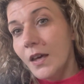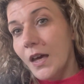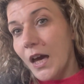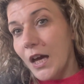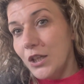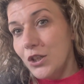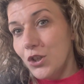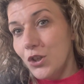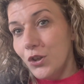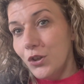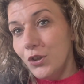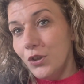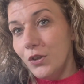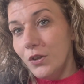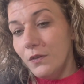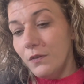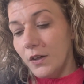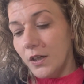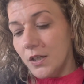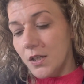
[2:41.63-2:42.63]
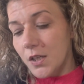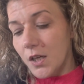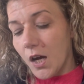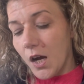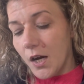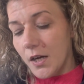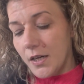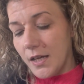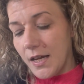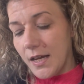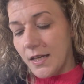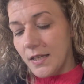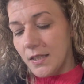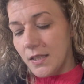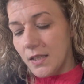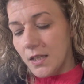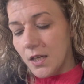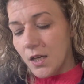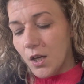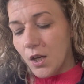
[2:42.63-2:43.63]
And your universe card
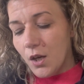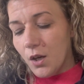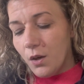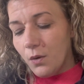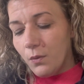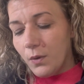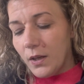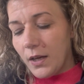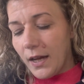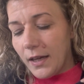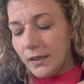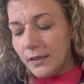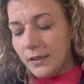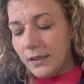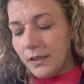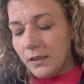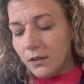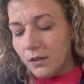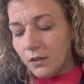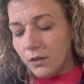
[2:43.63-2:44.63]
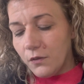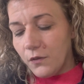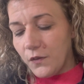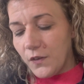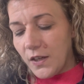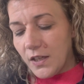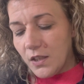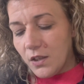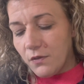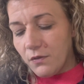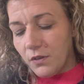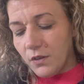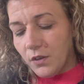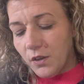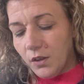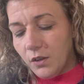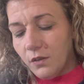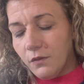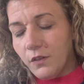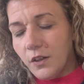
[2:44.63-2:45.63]
is, when I lean on the faith of the
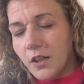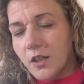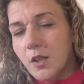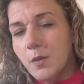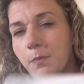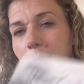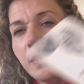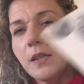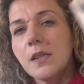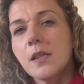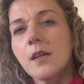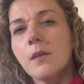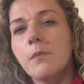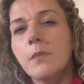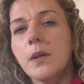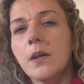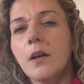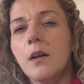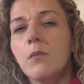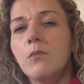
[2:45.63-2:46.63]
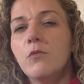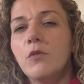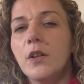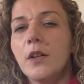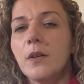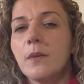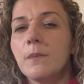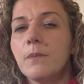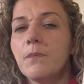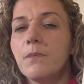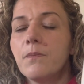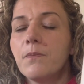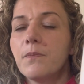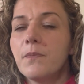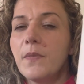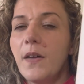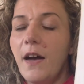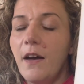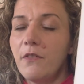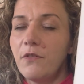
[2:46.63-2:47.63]
universe, peace can become real.
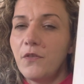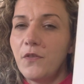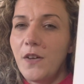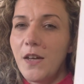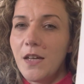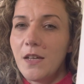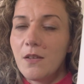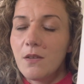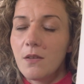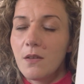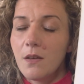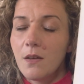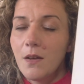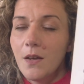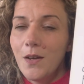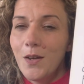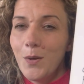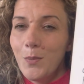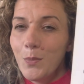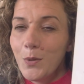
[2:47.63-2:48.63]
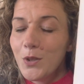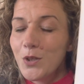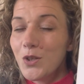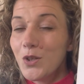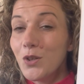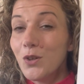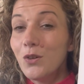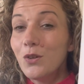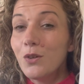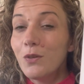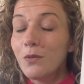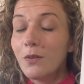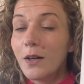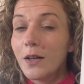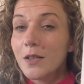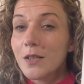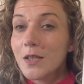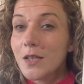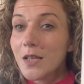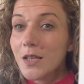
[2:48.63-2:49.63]
Have faith, because the
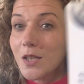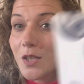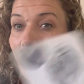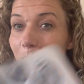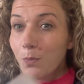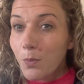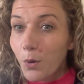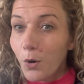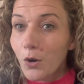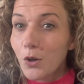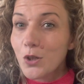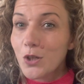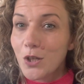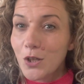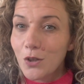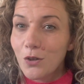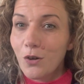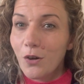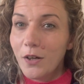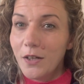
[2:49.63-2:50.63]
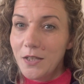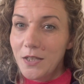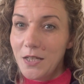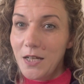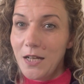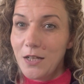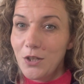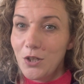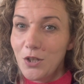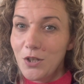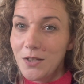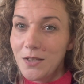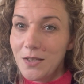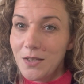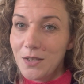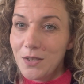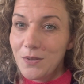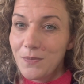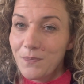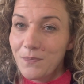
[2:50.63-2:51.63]
universe is supporting your
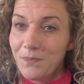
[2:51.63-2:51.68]
intentions.